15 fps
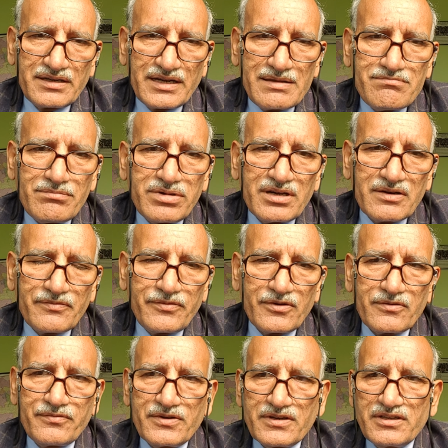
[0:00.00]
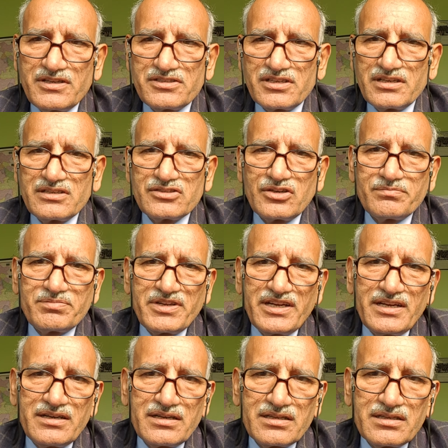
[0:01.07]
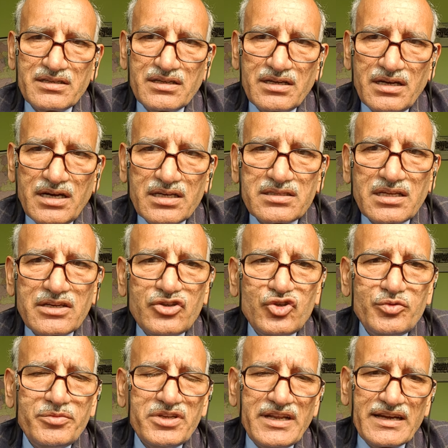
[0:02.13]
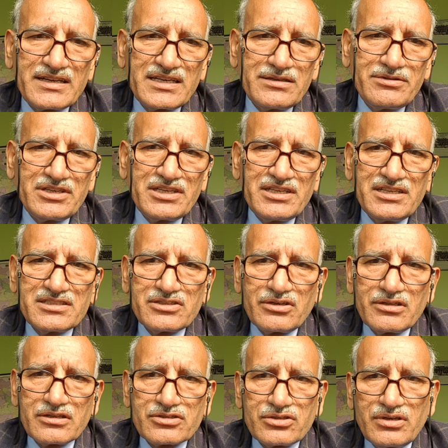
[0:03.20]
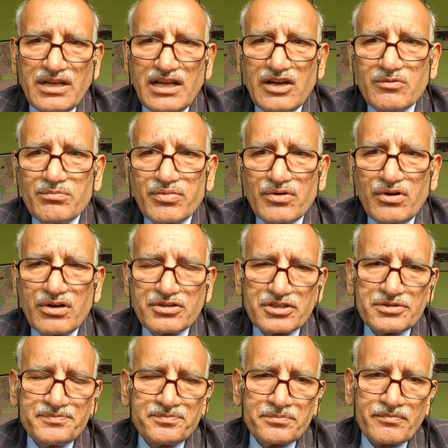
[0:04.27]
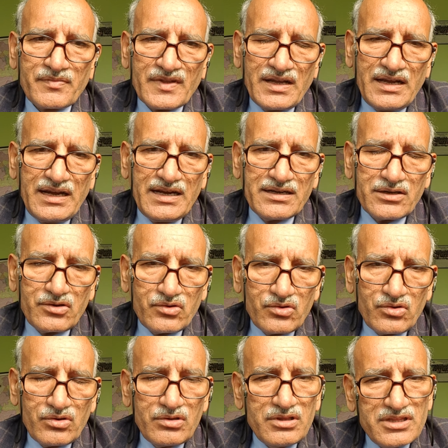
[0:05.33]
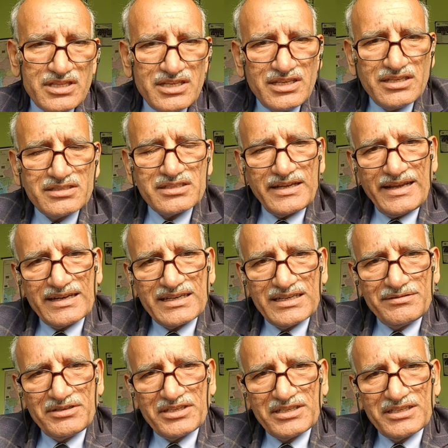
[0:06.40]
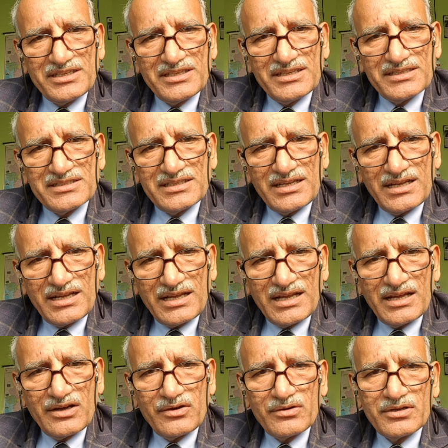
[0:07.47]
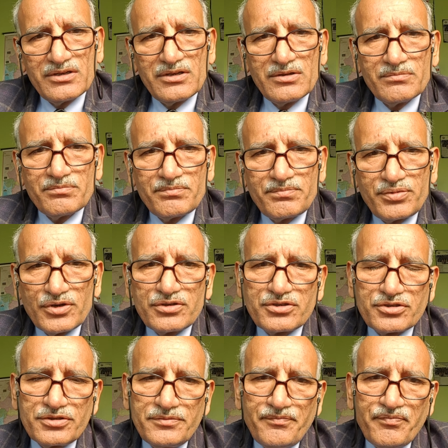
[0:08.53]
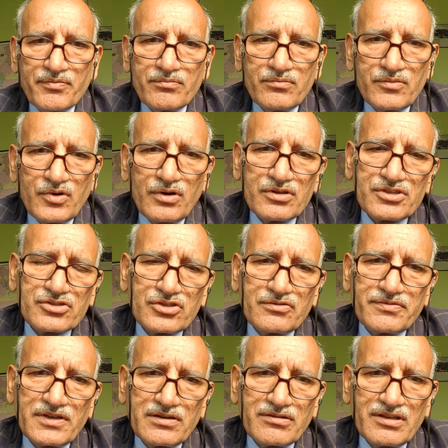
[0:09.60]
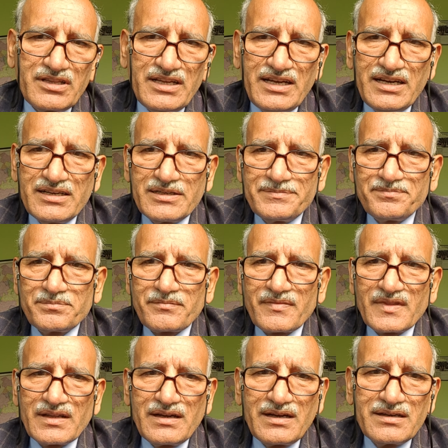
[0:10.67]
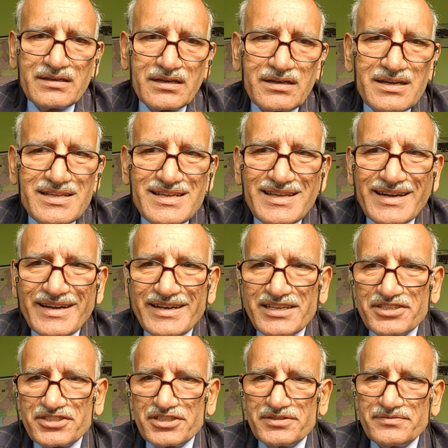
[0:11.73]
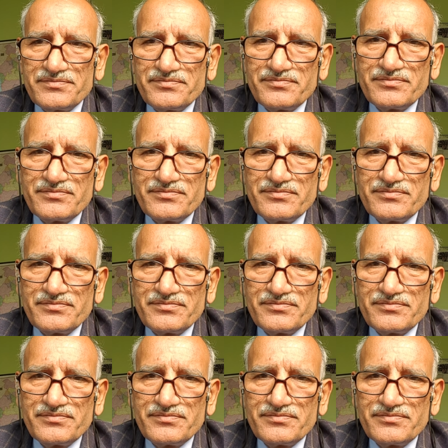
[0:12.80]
timber for furniture is obtained, other human activities also have brought, and all these activities have put most of our land under degradation.